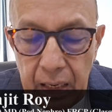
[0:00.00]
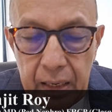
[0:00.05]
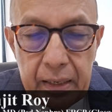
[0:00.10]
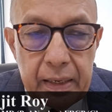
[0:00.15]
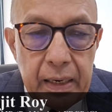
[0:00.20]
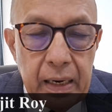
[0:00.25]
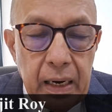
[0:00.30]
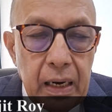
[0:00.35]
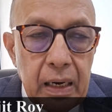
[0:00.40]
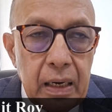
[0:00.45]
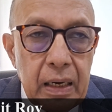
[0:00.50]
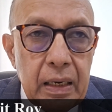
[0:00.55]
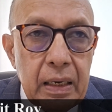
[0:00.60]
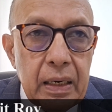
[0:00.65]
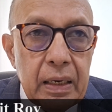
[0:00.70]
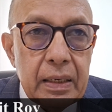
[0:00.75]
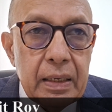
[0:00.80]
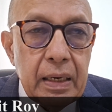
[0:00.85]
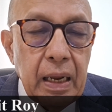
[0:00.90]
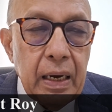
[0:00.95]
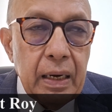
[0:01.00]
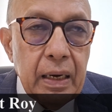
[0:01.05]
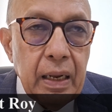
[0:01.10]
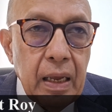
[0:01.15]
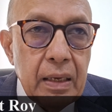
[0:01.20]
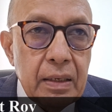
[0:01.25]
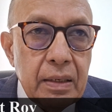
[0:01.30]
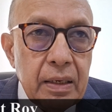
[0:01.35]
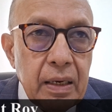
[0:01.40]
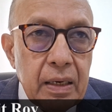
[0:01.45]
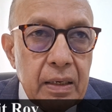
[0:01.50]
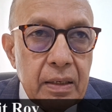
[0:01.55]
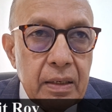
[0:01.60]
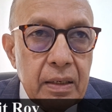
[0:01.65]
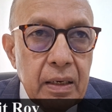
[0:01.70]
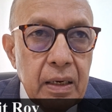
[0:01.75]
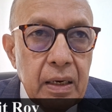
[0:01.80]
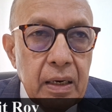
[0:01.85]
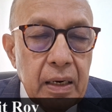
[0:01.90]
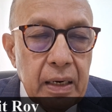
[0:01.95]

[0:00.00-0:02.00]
Rarely it enhances